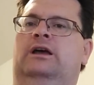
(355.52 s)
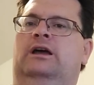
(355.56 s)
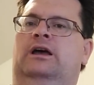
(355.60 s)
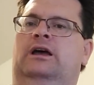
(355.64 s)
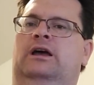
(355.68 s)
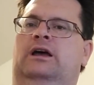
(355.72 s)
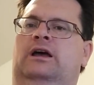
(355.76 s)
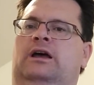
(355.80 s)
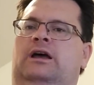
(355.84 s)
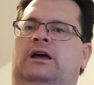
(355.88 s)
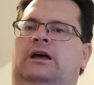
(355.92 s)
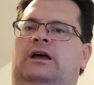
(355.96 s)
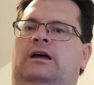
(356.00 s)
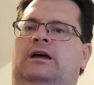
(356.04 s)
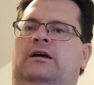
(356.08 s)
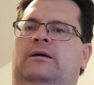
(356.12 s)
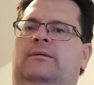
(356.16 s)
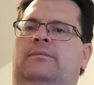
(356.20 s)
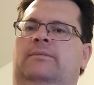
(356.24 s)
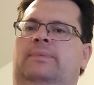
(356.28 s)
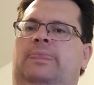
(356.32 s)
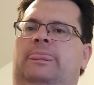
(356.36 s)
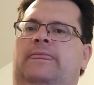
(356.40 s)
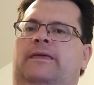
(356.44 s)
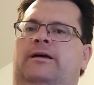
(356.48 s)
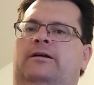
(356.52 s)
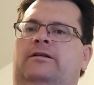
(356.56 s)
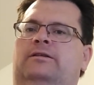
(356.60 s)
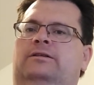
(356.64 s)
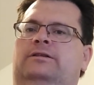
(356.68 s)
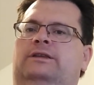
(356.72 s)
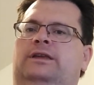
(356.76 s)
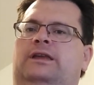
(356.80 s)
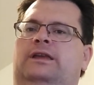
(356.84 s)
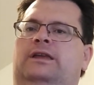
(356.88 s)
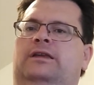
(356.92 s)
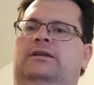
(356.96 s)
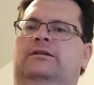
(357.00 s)
uh,
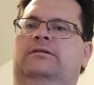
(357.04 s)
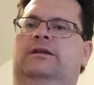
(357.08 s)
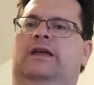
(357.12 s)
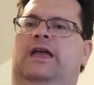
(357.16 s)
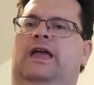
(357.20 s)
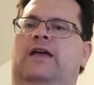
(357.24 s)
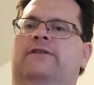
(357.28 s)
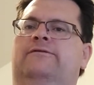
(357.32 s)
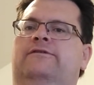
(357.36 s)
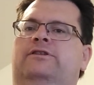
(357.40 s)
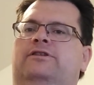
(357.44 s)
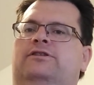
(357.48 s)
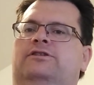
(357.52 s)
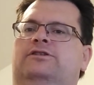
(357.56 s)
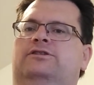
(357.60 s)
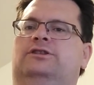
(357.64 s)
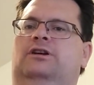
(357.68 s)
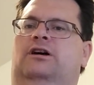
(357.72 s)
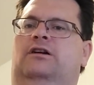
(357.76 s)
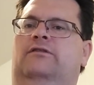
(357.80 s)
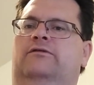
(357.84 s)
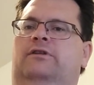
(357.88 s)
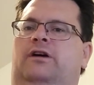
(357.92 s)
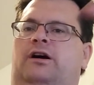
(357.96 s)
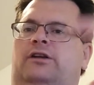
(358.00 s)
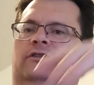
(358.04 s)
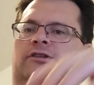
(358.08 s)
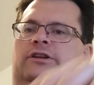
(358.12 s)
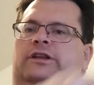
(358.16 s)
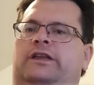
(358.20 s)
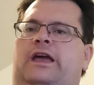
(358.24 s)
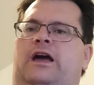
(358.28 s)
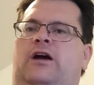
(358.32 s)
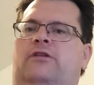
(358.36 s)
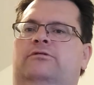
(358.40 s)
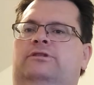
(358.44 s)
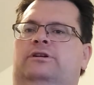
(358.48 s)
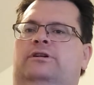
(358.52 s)
the heavier stuff under the
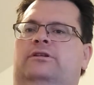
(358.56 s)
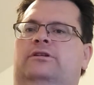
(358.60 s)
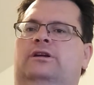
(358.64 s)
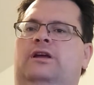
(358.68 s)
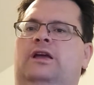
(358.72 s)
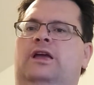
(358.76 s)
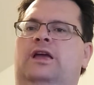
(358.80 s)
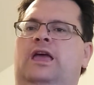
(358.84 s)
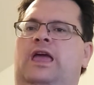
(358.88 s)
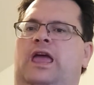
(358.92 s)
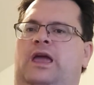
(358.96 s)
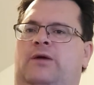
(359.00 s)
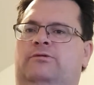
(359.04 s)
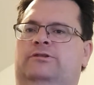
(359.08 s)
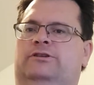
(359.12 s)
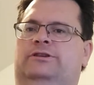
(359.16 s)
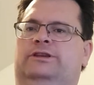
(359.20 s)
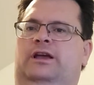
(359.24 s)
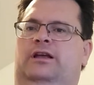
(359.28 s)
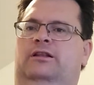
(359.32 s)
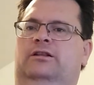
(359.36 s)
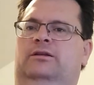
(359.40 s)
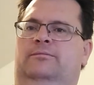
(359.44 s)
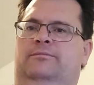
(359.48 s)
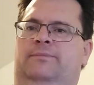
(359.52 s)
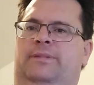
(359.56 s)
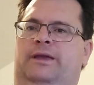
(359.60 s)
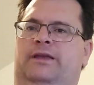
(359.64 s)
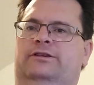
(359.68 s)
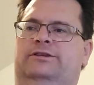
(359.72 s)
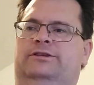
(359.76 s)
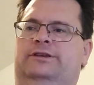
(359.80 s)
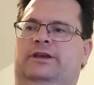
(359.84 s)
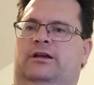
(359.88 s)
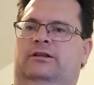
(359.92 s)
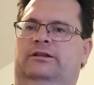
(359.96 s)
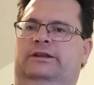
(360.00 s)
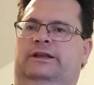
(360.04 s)
counter and would sell,
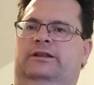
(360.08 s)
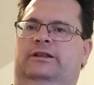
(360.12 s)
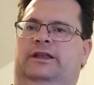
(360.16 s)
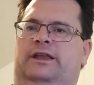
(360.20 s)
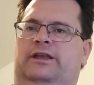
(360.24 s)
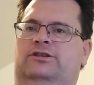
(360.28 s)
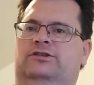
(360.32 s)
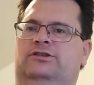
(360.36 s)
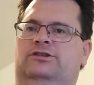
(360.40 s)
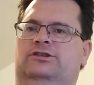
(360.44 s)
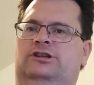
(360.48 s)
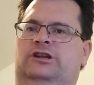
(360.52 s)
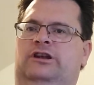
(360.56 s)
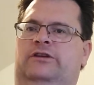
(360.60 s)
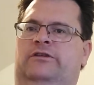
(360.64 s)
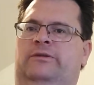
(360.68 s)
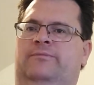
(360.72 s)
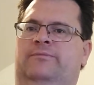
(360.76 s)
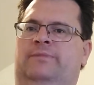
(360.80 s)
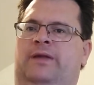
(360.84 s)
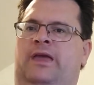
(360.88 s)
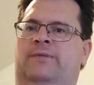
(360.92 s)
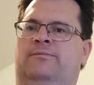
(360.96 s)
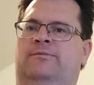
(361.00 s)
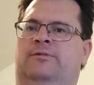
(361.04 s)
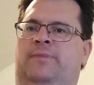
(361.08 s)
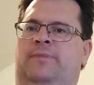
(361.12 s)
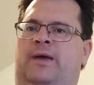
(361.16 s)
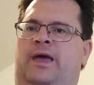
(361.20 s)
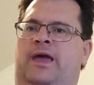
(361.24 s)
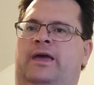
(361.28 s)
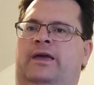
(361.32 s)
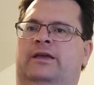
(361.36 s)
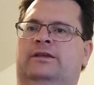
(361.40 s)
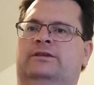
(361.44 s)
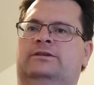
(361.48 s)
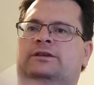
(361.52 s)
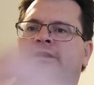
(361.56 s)
sell in like generic paper
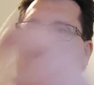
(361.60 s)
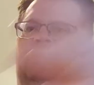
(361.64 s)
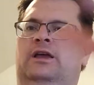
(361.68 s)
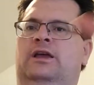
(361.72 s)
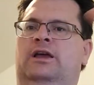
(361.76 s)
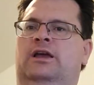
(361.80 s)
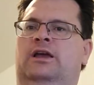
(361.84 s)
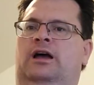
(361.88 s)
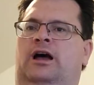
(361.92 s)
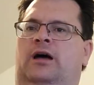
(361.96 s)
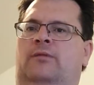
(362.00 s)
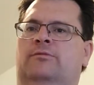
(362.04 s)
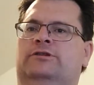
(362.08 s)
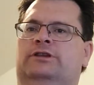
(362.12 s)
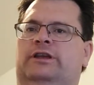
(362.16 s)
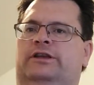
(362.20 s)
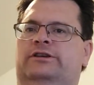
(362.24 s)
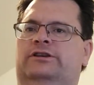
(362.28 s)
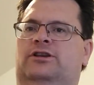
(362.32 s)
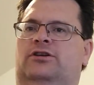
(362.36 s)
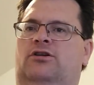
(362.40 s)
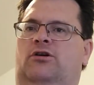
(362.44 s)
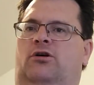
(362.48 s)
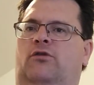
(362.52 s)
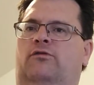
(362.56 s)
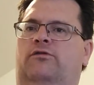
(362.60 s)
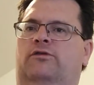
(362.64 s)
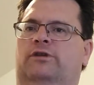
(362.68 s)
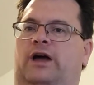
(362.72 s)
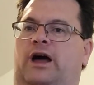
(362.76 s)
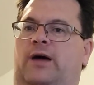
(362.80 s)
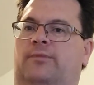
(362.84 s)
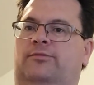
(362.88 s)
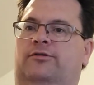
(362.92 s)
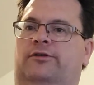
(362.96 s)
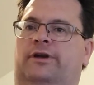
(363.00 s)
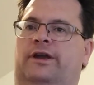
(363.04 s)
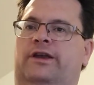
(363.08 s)
bags, almost like it's a covert
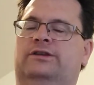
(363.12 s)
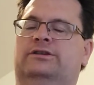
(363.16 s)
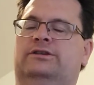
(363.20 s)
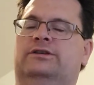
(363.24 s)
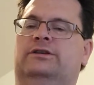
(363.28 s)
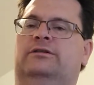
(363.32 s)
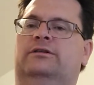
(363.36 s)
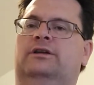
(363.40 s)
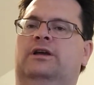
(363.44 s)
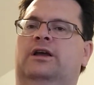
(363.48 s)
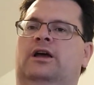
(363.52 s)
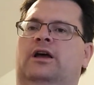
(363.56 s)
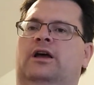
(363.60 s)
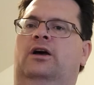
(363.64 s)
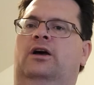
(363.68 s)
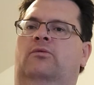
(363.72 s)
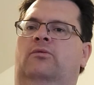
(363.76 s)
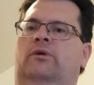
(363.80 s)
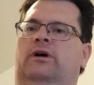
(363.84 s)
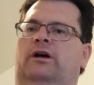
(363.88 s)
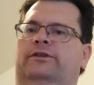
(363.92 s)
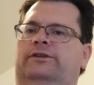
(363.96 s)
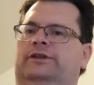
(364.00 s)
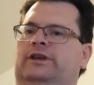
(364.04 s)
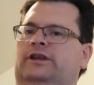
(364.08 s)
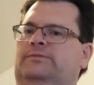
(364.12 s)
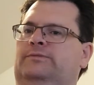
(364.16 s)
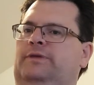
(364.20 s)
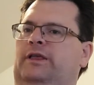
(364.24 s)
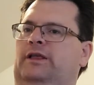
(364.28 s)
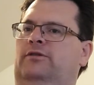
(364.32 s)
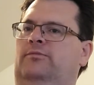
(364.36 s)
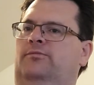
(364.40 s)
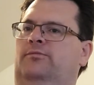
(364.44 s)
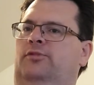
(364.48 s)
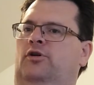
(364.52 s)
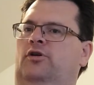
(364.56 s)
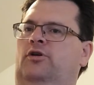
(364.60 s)
operation. Well, this
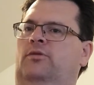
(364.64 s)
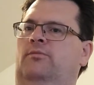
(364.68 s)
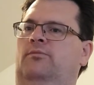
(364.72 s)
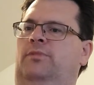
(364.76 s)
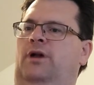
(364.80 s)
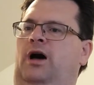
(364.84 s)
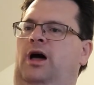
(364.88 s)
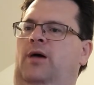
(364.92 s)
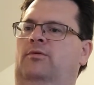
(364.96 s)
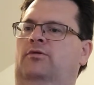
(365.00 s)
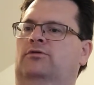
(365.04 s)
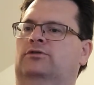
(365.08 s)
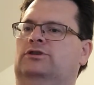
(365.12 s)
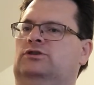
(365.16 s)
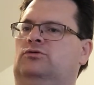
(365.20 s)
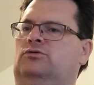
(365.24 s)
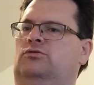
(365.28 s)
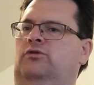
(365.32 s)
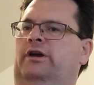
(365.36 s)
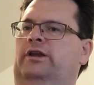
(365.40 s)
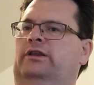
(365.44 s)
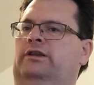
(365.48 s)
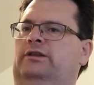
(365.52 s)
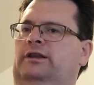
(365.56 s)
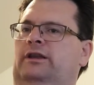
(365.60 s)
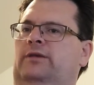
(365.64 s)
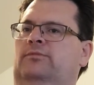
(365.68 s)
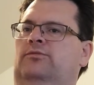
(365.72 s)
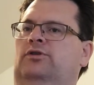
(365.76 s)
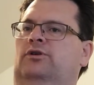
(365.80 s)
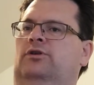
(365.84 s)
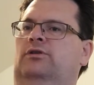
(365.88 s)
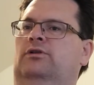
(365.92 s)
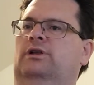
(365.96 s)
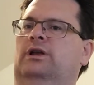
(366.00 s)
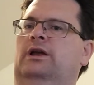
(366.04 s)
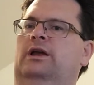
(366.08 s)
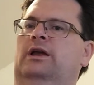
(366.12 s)
thicker book and Bible was quite
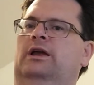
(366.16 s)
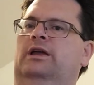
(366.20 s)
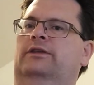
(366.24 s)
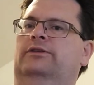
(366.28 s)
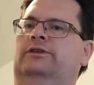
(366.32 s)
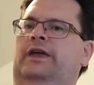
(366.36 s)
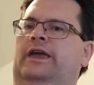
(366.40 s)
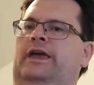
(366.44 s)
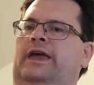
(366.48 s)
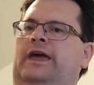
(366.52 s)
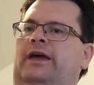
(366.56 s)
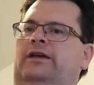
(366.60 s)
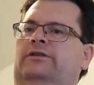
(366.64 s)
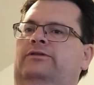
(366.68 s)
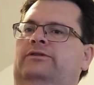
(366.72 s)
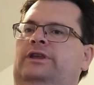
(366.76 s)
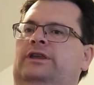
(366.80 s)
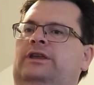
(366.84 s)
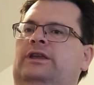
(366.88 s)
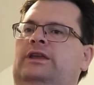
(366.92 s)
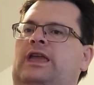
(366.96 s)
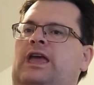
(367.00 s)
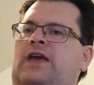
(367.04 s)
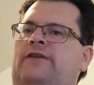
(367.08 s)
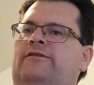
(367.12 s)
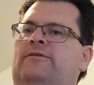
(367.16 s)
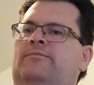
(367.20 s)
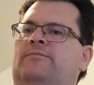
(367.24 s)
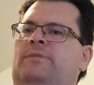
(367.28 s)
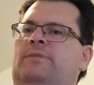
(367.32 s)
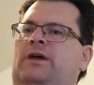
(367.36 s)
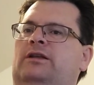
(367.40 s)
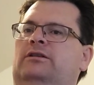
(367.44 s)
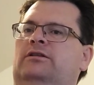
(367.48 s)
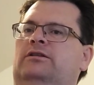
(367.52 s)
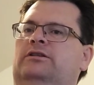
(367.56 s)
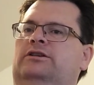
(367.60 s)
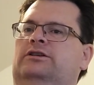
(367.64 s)
liberal. They had the heavy
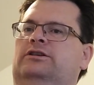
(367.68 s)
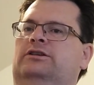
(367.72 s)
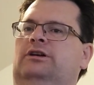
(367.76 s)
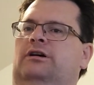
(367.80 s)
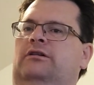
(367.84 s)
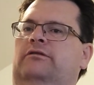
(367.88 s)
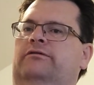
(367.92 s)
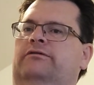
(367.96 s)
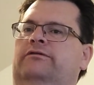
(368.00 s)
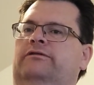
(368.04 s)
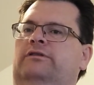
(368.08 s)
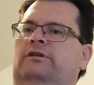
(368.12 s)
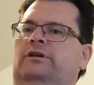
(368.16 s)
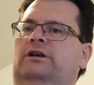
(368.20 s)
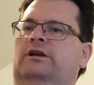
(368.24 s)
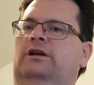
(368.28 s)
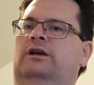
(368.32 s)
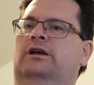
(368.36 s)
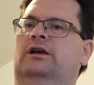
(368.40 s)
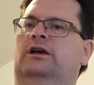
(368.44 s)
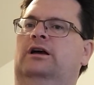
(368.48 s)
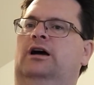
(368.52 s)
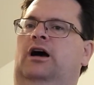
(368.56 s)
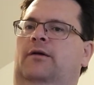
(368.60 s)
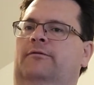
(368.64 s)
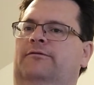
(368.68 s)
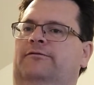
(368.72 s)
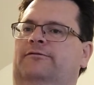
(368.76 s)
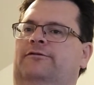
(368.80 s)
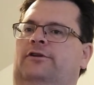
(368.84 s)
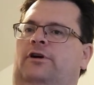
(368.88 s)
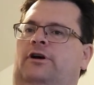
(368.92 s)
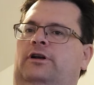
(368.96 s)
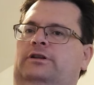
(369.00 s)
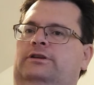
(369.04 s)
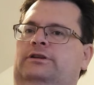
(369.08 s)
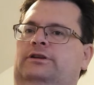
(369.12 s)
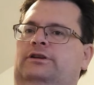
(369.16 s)
metal stuff up
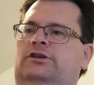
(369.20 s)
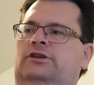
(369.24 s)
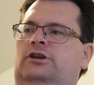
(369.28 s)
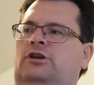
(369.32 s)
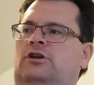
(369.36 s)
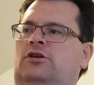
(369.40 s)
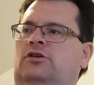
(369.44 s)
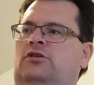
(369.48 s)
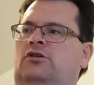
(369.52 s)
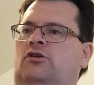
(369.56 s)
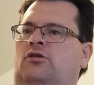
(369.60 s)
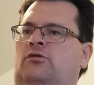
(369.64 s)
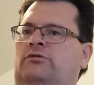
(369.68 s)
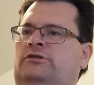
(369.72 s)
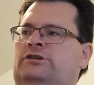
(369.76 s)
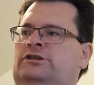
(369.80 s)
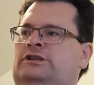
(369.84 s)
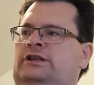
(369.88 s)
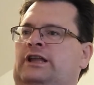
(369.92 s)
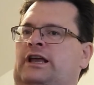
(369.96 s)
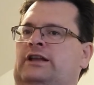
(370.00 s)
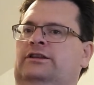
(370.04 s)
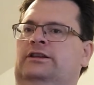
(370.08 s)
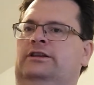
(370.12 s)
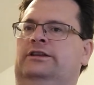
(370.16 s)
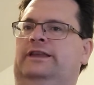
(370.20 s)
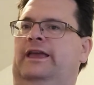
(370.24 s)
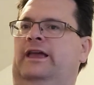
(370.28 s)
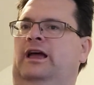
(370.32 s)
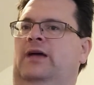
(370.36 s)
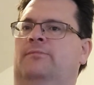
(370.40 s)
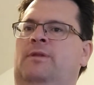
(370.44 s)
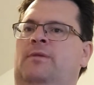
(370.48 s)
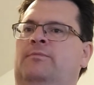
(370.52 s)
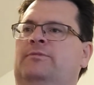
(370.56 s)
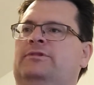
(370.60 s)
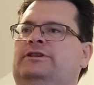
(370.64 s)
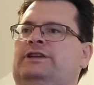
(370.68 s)
front. You can go and select it. They, I
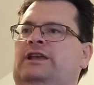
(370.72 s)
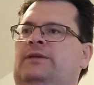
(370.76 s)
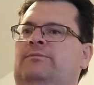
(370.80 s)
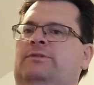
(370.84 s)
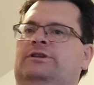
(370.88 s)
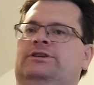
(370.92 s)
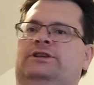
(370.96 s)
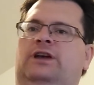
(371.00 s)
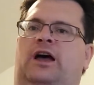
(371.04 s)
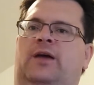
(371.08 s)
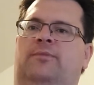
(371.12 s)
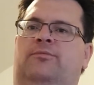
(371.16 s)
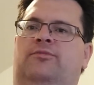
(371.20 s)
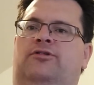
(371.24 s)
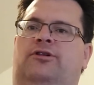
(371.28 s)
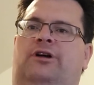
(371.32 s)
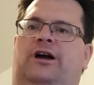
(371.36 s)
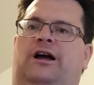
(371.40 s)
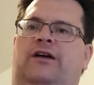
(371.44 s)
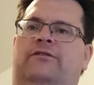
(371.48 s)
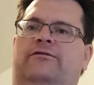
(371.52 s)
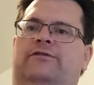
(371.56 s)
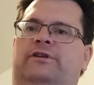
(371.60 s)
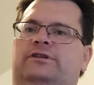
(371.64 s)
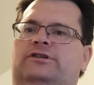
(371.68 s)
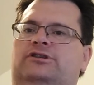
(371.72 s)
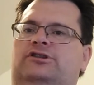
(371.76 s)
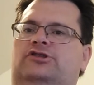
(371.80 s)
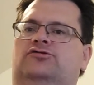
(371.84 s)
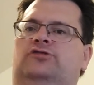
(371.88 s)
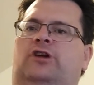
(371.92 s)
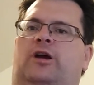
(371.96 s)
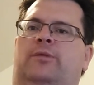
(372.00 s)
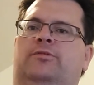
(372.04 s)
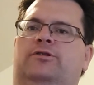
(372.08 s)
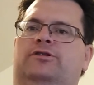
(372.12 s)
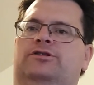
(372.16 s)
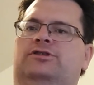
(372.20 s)
remember seeing Bizarre Prophet,
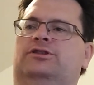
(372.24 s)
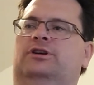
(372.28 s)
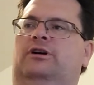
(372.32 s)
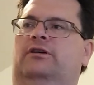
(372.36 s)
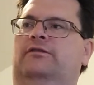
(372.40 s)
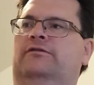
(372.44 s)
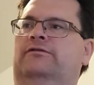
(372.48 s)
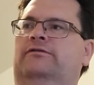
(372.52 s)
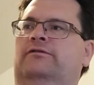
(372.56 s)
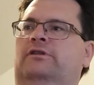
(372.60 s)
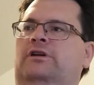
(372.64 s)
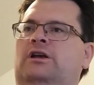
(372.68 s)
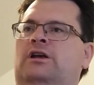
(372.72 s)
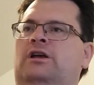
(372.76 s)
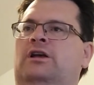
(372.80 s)
Stryper stuff.